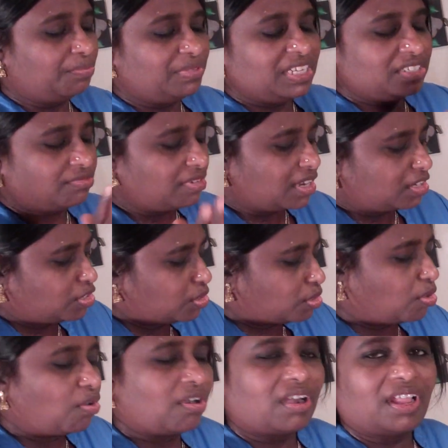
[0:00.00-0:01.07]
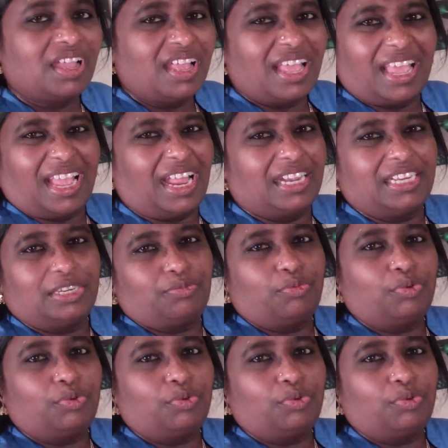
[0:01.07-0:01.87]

meat will show and